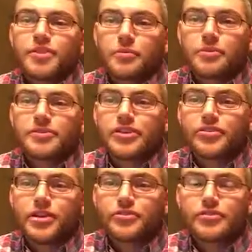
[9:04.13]

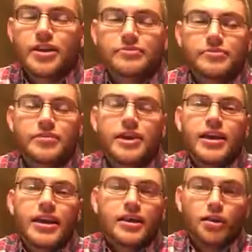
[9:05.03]
stabilization exercises
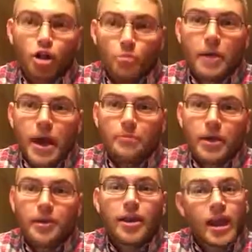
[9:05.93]
in low back
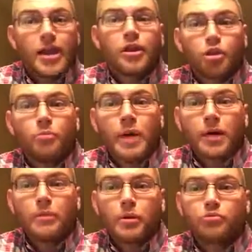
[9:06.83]
pain and in low
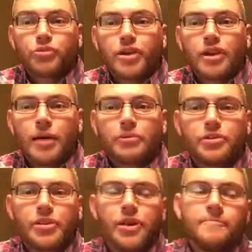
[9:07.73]
back pain with
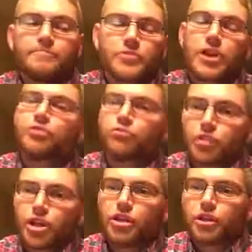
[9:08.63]
radiculopathy is
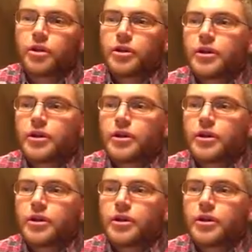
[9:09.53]
really good.